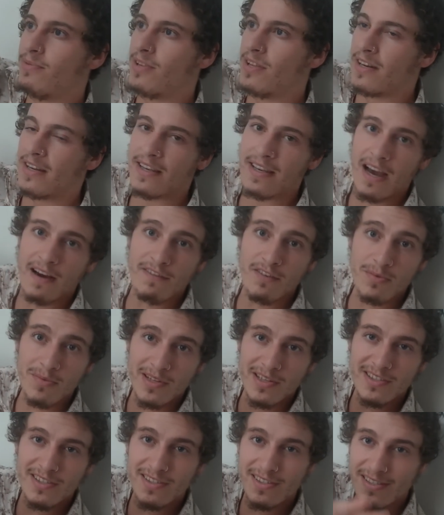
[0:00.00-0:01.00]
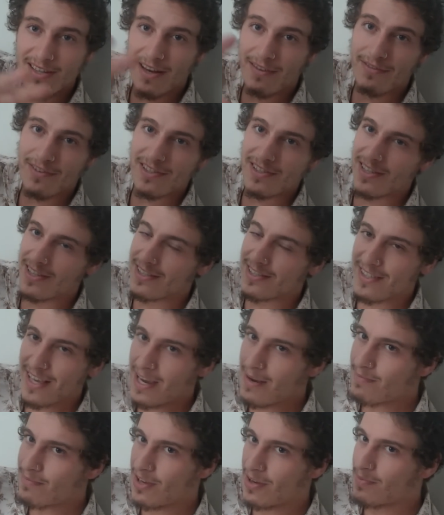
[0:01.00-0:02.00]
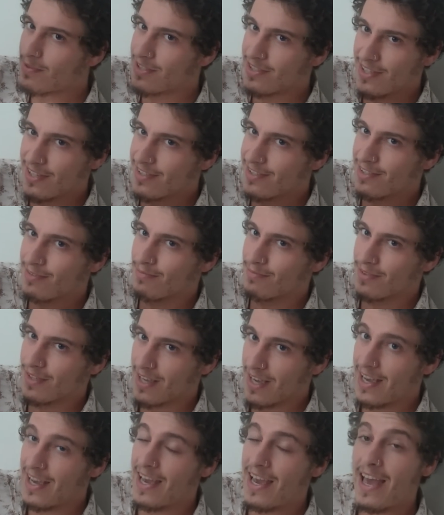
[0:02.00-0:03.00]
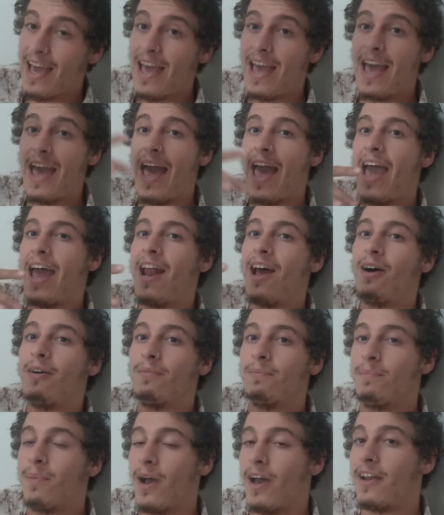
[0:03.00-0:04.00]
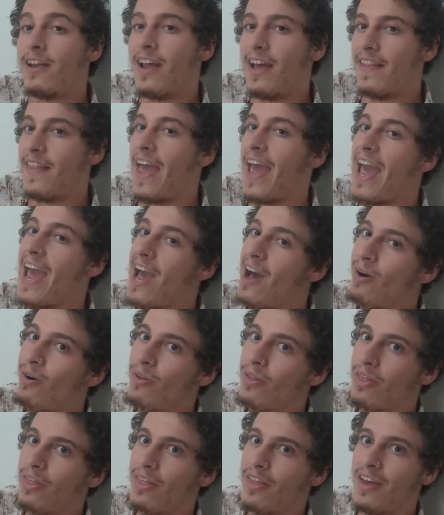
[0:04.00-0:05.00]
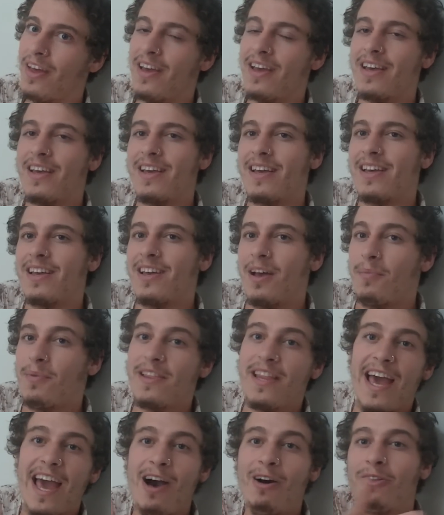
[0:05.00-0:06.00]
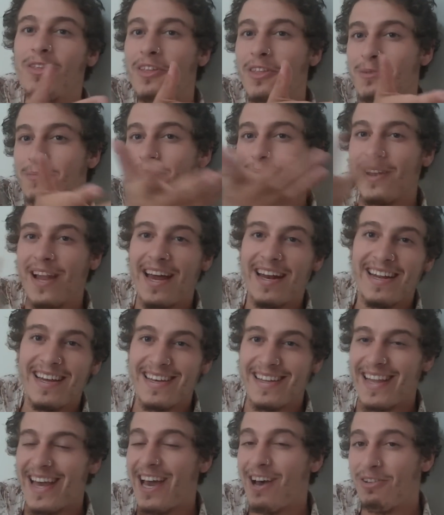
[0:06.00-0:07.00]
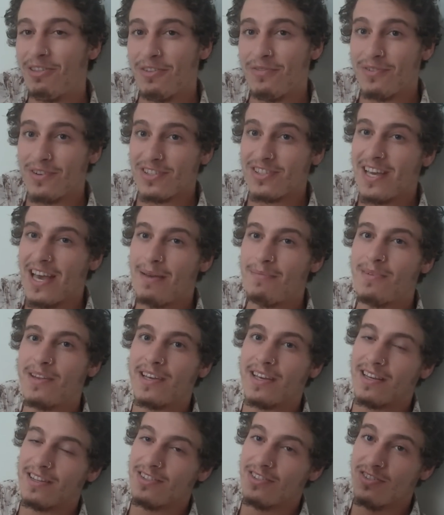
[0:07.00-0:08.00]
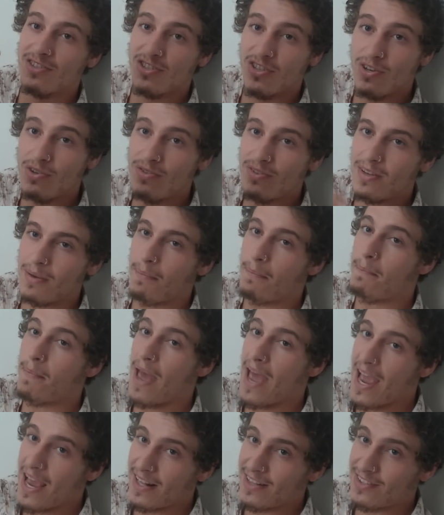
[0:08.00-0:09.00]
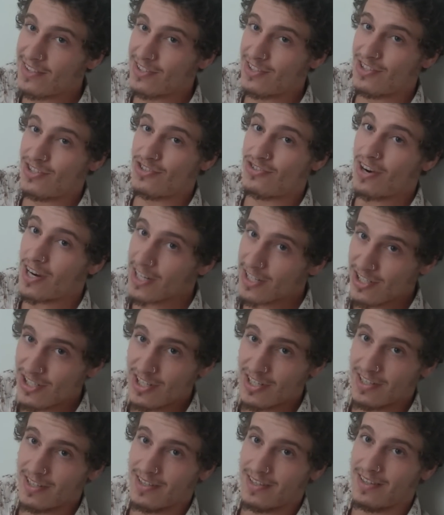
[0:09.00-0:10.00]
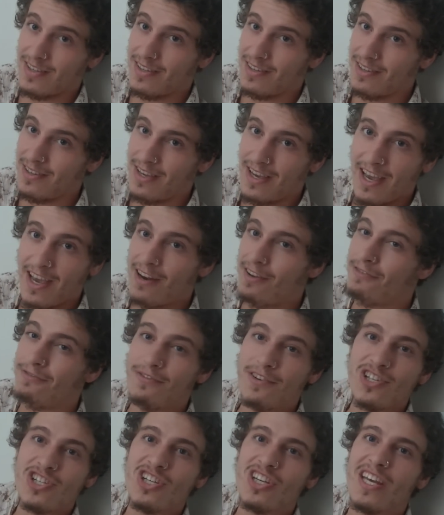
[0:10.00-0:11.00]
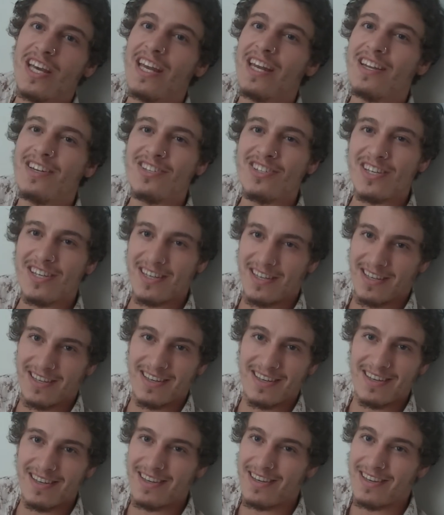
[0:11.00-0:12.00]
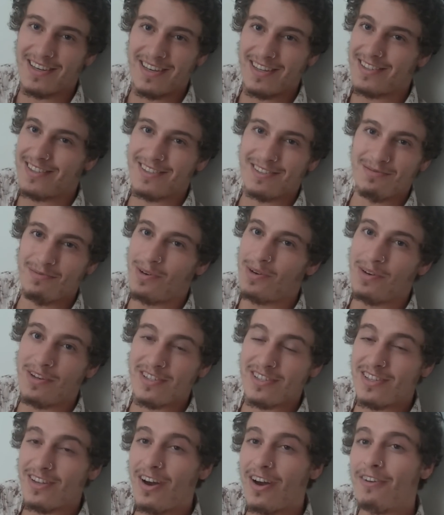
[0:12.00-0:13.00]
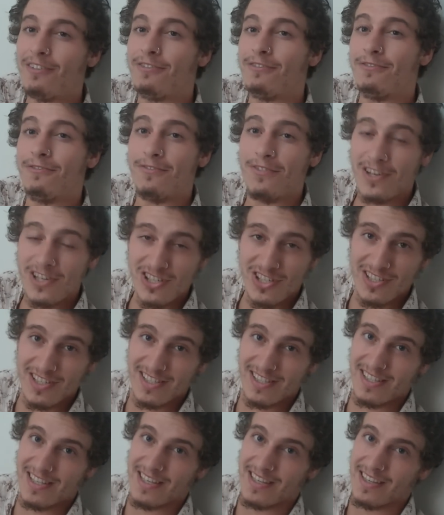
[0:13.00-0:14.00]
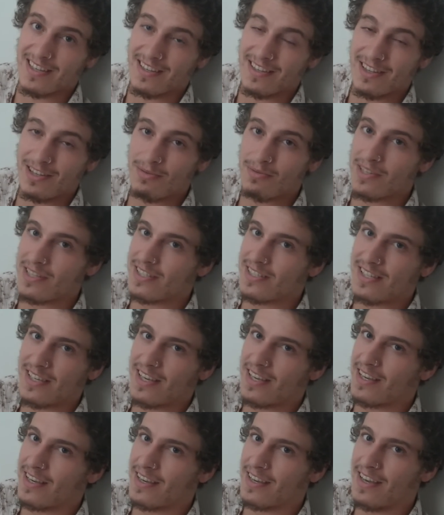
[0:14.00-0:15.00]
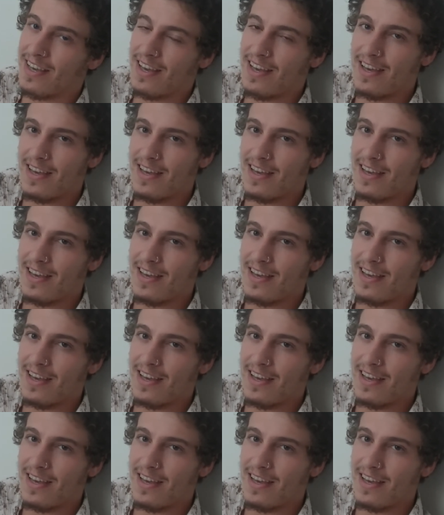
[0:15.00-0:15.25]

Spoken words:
within governments and stuff is the same type of systems. And the health, I mean the health of the planet and the health of what's happening, it's due to bad structure, inefficient energy. It's not efficiency that we're seeing